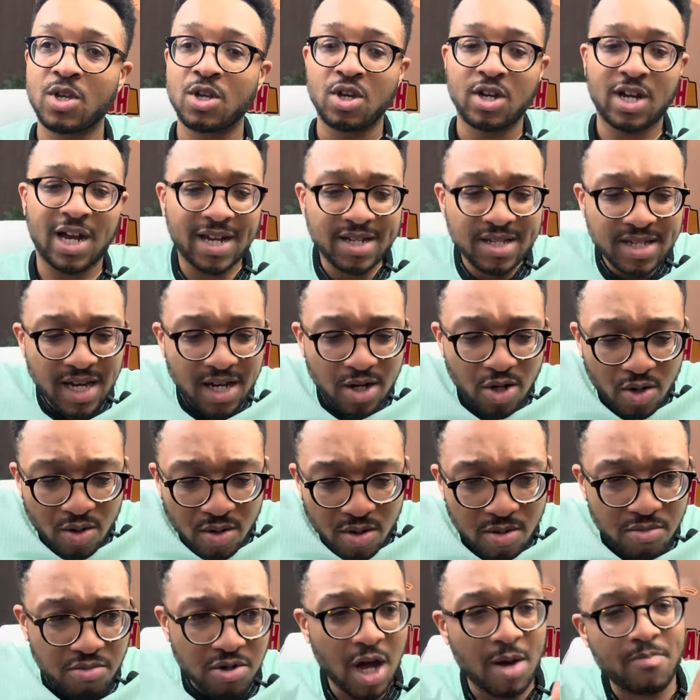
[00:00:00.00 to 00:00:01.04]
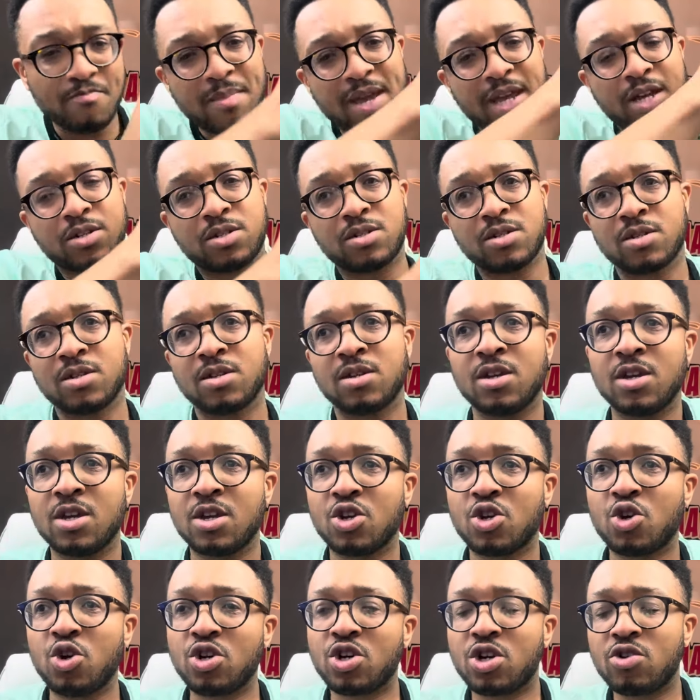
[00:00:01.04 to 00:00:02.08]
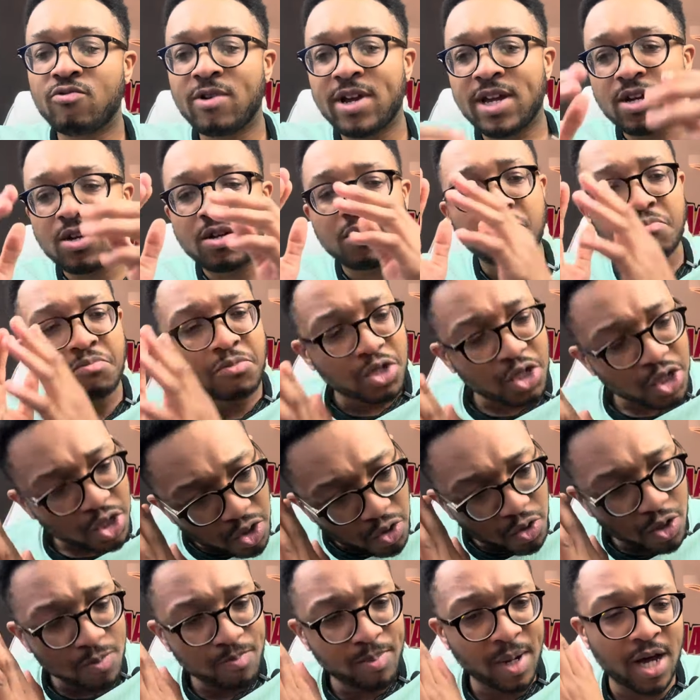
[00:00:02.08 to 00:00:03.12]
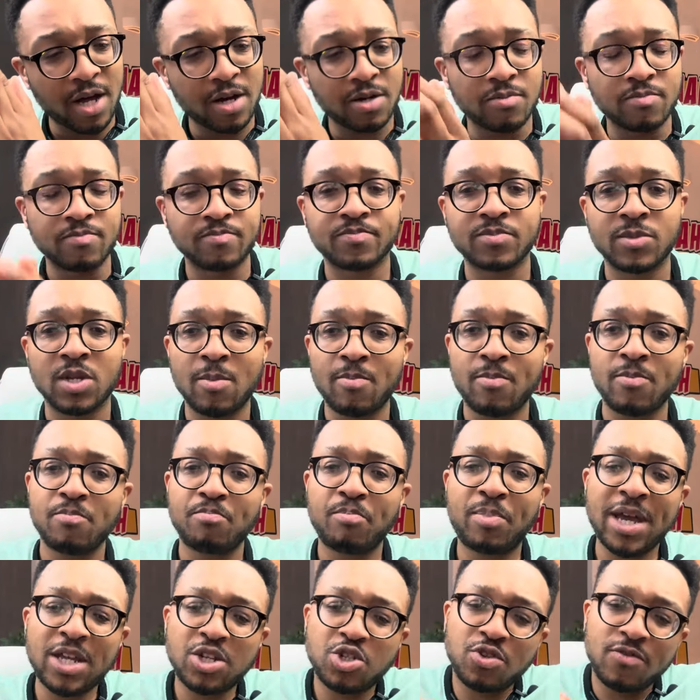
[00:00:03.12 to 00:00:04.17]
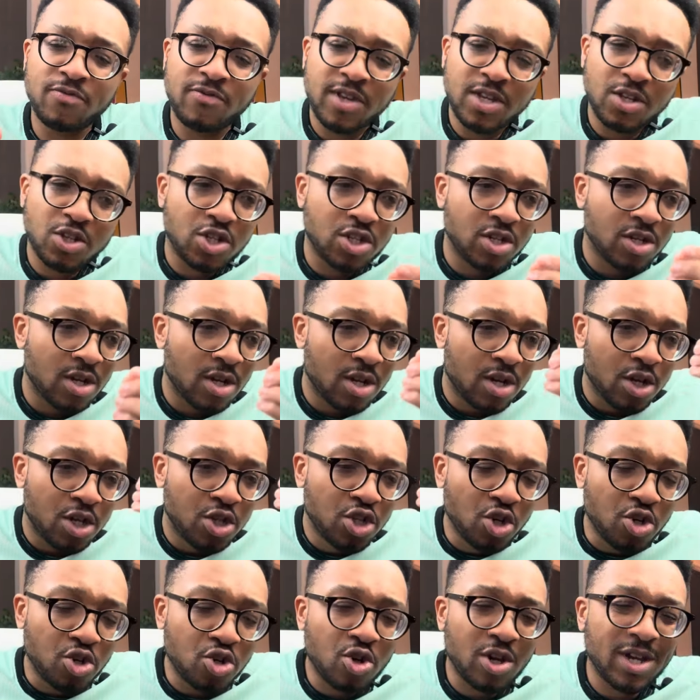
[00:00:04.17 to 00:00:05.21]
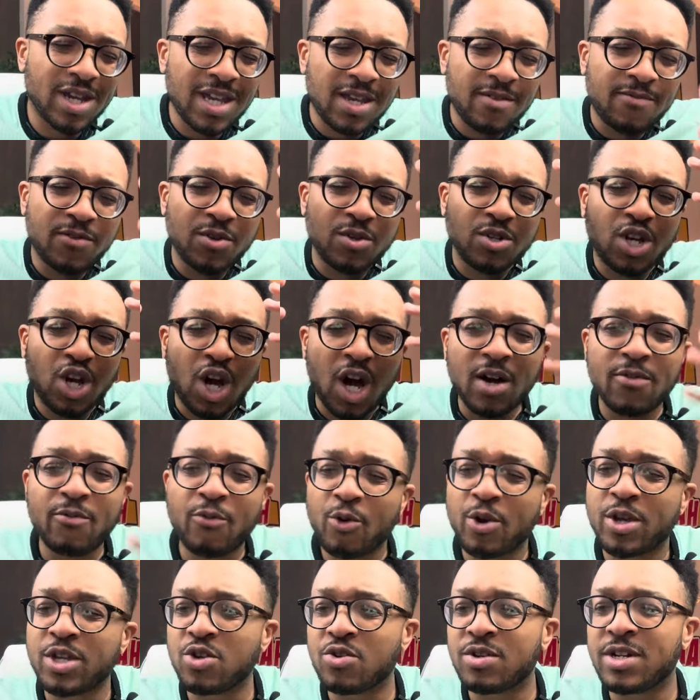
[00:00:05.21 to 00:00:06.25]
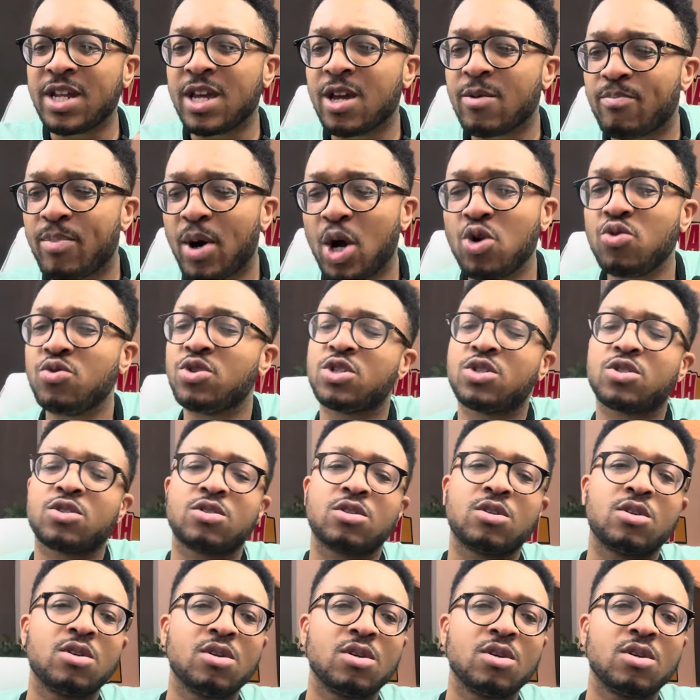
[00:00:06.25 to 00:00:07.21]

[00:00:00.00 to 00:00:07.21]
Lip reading: Caicedo, nutmegged. Cucurella, snooze button. Petrovic, you're not even covering your near post.